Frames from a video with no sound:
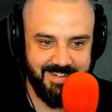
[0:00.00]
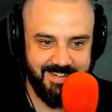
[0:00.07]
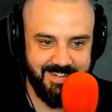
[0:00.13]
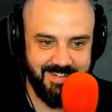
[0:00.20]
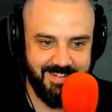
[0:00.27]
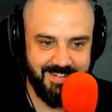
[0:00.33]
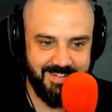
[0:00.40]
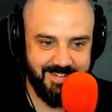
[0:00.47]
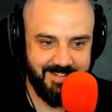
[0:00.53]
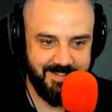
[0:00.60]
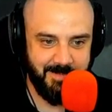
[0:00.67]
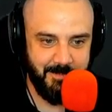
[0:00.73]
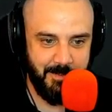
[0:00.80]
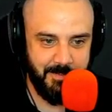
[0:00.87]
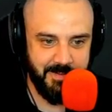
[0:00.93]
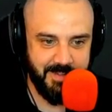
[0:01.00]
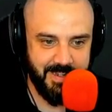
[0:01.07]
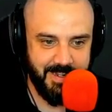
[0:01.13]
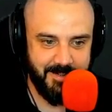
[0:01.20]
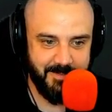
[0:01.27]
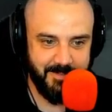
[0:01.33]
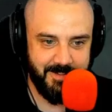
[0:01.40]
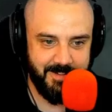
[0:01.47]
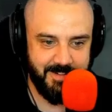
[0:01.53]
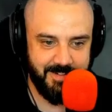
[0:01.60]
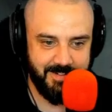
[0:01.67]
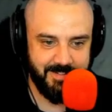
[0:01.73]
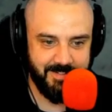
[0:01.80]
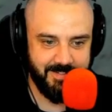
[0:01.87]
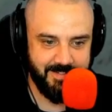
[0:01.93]
All right, I'm gonna put the candle here.
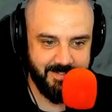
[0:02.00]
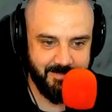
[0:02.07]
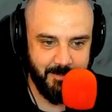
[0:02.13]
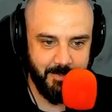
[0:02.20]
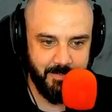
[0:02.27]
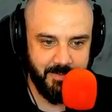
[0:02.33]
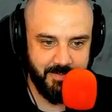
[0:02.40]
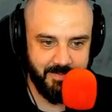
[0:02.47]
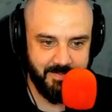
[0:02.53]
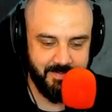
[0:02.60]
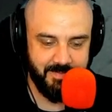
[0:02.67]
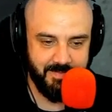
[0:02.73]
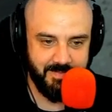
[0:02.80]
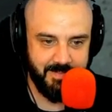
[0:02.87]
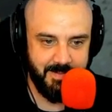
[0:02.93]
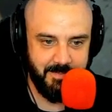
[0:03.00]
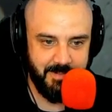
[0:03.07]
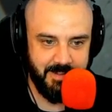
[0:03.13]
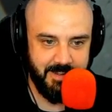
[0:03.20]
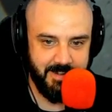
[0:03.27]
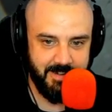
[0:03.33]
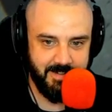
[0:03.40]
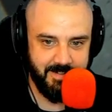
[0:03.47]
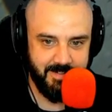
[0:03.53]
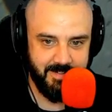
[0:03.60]
Whoops, didn't light it.